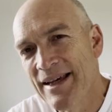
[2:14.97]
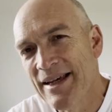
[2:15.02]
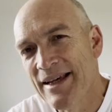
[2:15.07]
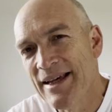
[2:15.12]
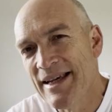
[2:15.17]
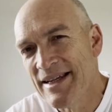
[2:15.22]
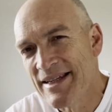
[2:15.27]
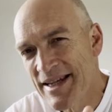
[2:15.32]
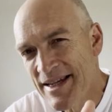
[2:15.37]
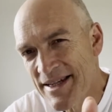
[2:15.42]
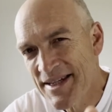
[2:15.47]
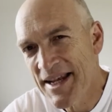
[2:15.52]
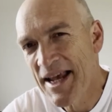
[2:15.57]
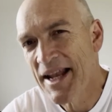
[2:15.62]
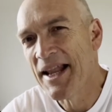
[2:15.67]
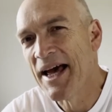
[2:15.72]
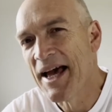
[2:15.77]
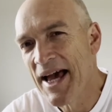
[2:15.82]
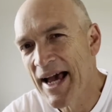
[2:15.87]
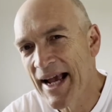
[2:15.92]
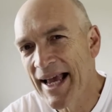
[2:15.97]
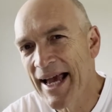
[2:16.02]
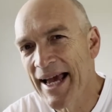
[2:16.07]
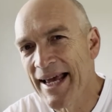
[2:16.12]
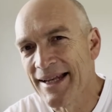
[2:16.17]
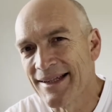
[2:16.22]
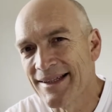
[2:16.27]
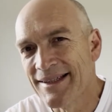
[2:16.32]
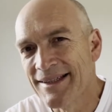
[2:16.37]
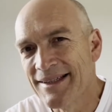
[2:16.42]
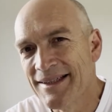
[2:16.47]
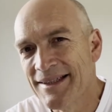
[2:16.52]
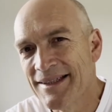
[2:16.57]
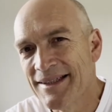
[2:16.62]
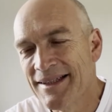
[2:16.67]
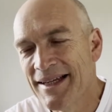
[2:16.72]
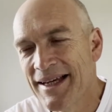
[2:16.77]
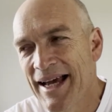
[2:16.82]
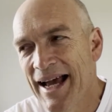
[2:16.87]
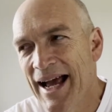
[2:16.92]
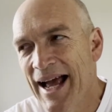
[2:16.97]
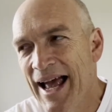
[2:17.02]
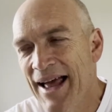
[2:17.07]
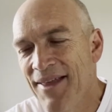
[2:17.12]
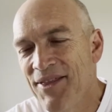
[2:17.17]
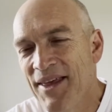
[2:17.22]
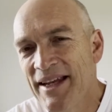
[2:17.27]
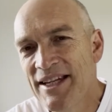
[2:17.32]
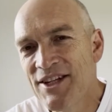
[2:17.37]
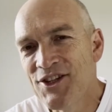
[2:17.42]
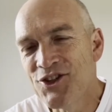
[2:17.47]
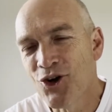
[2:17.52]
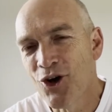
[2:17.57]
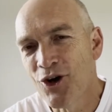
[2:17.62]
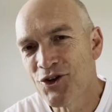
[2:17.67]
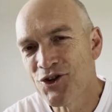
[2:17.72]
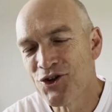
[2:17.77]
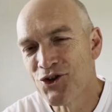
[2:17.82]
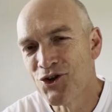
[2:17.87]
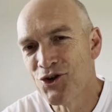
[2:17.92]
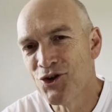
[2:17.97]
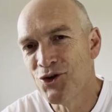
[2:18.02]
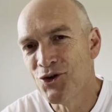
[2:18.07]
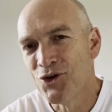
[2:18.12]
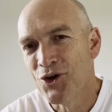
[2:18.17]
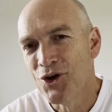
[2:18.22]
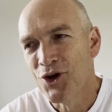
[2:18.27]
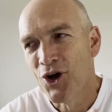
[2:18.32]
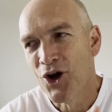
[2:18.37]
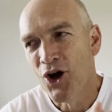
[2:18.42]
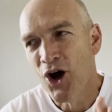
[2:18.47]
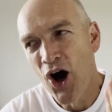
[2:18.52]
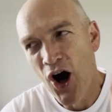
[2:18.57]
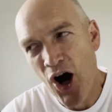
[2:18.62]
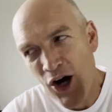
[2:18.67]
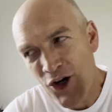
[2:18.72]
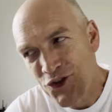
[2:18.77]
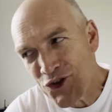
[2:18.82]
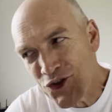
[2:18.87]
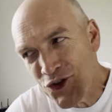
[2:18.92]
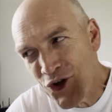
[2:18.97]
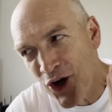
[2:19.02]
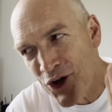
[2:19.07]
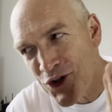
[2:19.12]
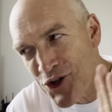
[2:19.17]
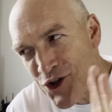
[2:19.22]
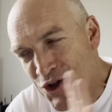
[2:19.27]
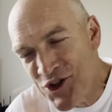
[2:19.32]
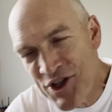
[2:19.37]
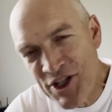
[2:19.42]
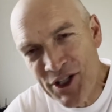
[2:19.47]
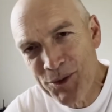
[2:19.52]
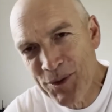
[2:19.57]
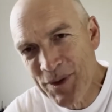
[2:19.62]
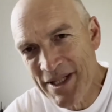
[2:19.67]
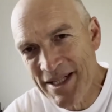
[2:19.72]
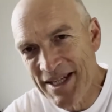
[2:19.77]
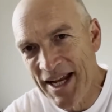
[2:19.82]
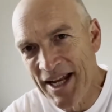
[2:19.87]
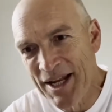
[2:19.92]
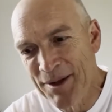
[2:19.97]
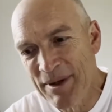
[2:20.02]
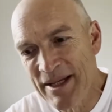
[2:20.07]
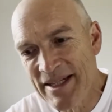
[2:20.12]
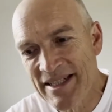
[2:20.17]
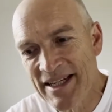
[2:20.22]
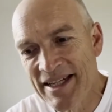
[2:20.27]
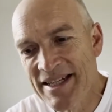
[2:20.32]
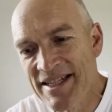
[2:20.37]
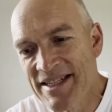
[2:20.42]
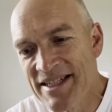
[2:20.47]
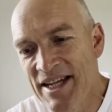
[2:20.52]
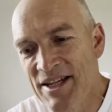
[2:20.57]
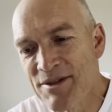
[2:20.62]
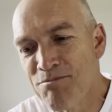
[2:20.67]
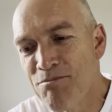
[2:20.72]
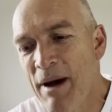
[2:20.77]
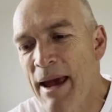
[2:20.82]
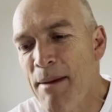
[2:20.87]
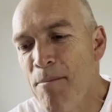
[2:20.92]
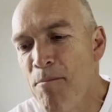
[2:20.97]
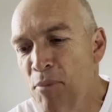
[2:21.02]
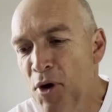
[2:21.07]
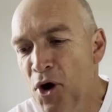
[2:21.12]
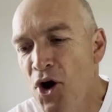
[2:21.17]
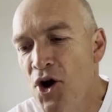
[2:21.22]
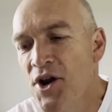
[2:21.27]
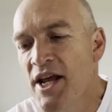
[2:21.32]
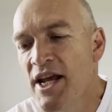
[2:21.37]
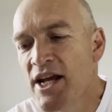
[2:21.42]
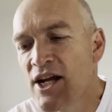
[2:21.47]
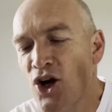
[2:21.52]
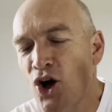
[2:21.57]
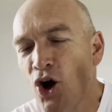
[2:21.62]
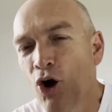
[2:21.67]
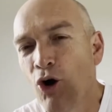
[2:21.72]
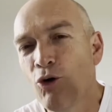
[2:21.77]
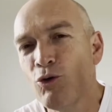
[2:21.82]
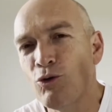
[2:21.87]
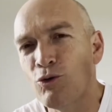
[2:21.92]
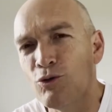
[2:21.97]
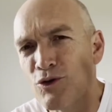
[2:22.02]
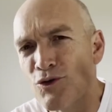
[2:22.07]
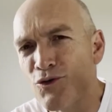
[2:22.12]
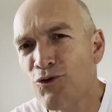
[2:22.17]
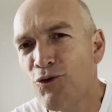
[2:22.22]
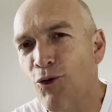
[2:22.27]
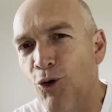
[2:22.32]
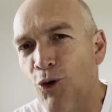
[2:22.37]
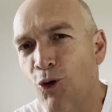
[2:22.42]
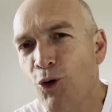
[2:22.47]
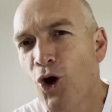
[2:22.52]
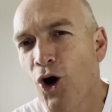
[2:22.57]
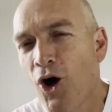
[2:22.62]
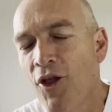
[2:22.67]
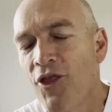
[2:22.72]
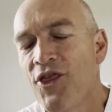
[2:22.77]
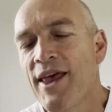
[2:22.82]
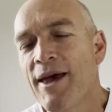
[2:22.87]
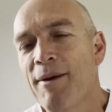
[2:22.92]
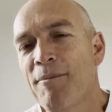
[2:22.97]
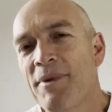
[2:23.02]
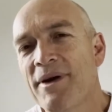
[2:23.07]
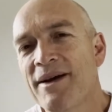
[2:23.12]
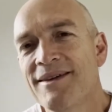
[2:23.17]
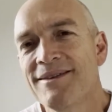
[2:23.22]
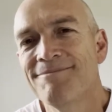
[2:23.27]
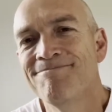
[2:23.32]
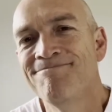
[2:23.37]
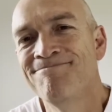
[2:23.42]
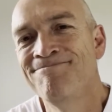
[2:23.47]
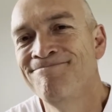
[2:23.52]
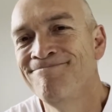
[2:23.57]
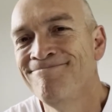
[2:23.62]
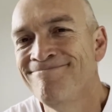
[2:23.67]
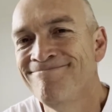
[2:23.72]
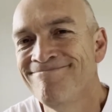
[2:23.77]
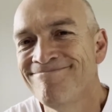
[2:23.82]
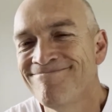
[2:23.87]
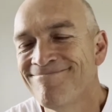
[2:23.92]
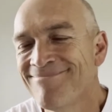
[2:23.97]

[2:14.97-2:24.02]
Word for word: He says, Selah again. And then he starts to ask God to deal with his enemies. And he says, may burning coals fall on them.